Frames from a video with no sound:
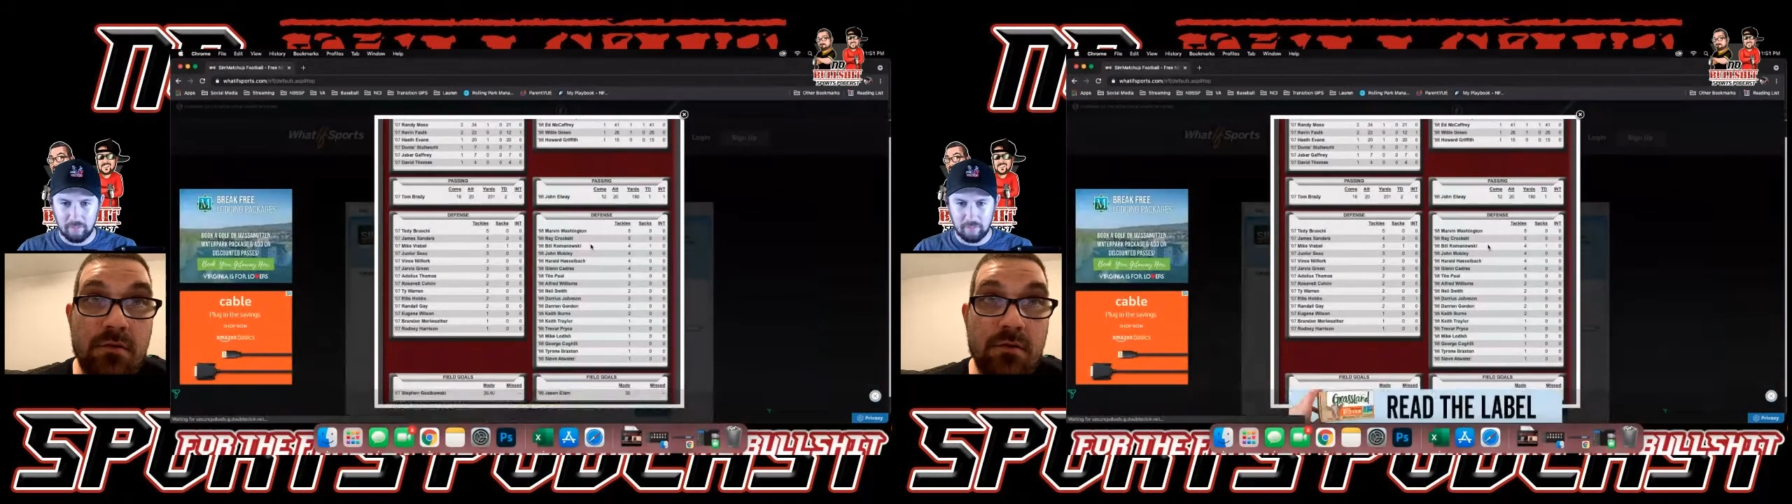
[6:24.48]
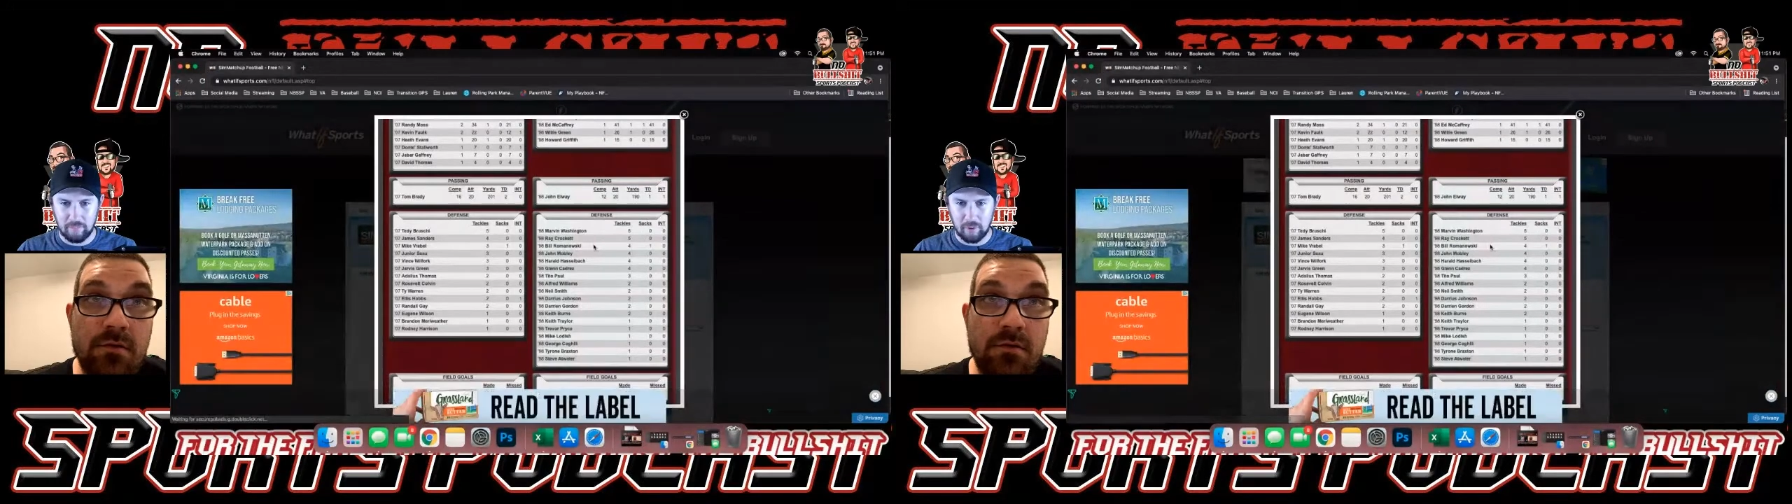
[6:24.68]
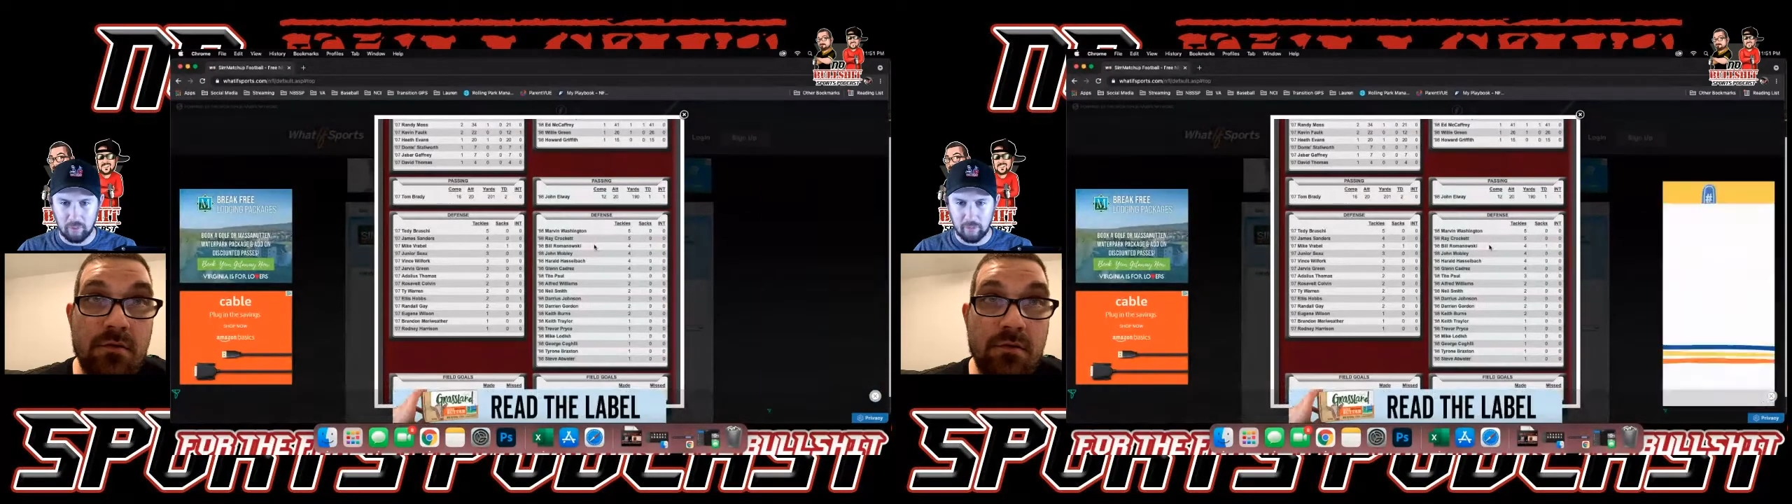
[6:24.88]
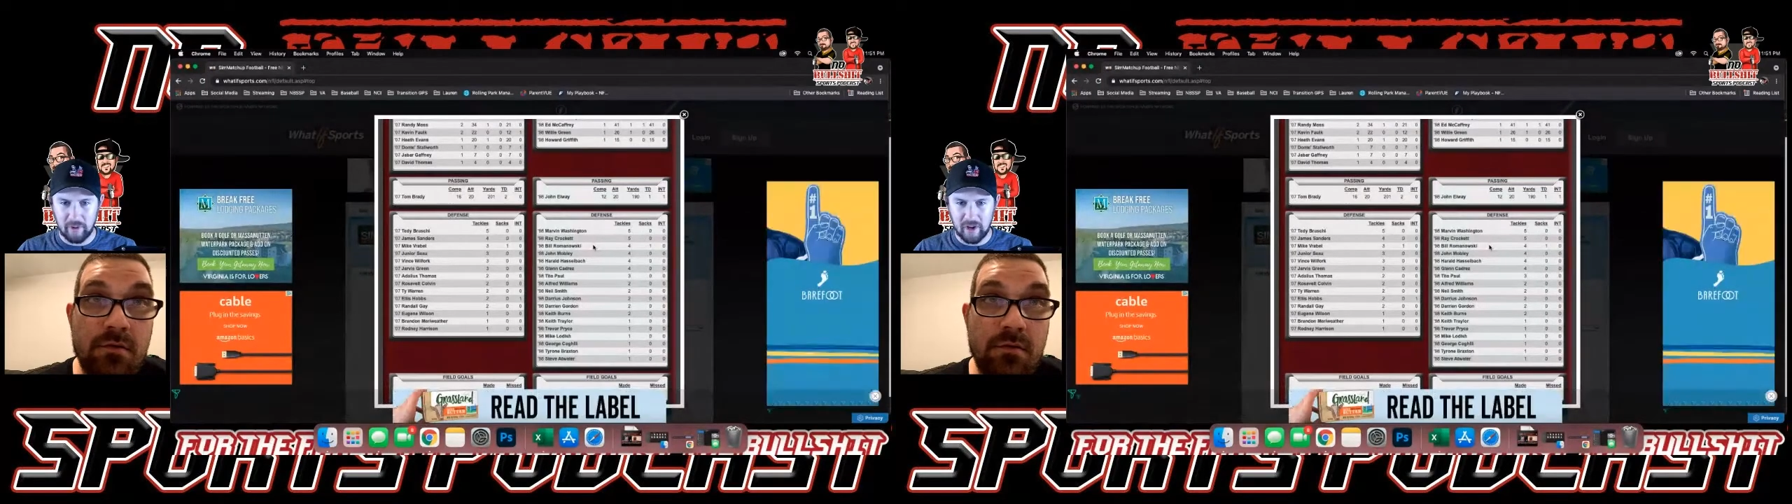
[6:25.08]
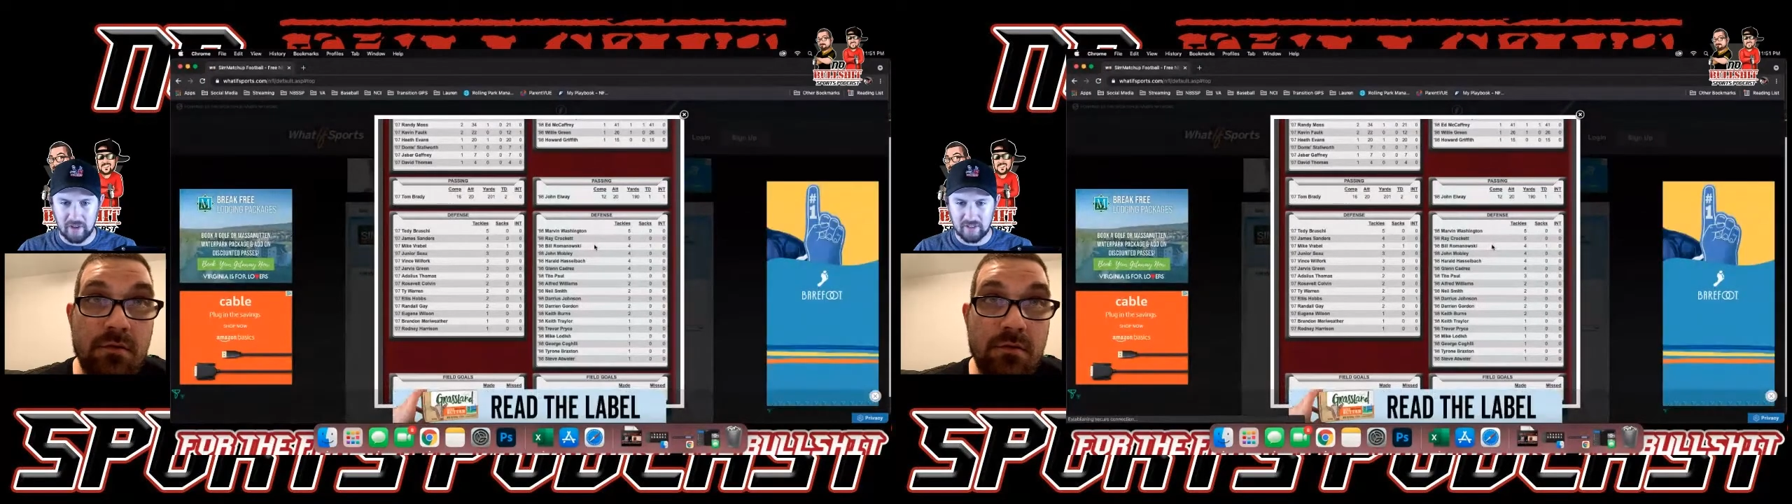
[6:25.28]
Bill
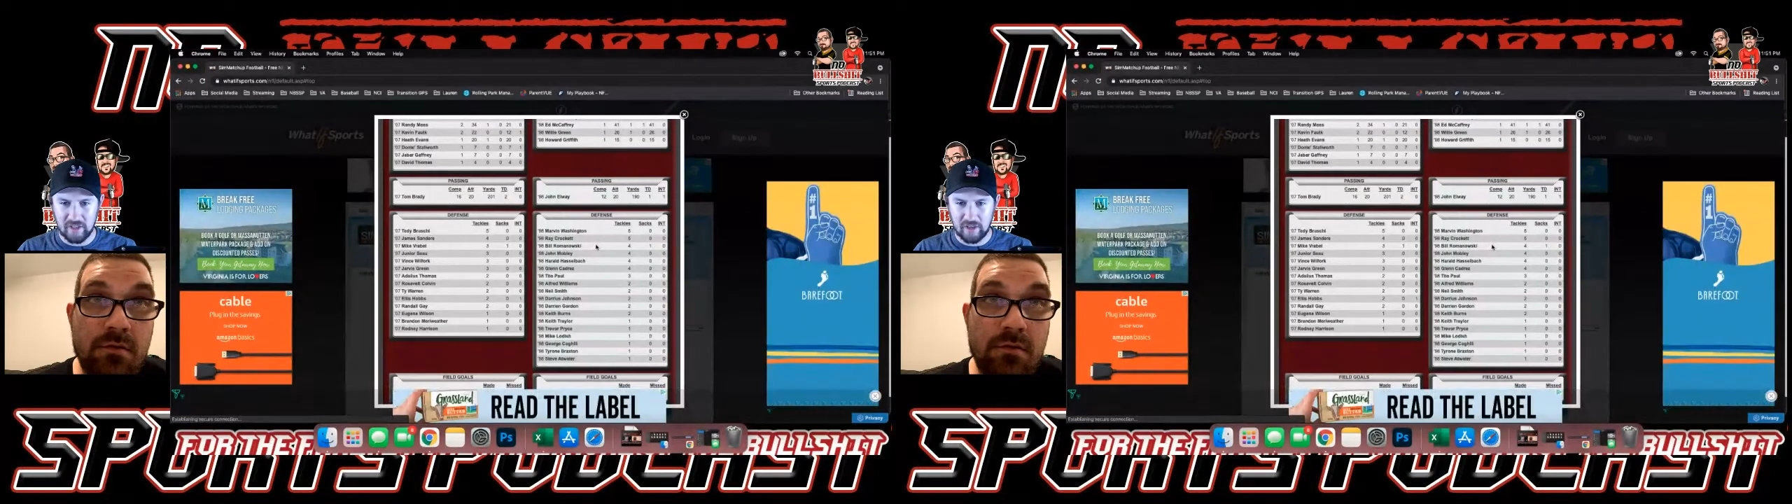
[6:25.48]
Romanowski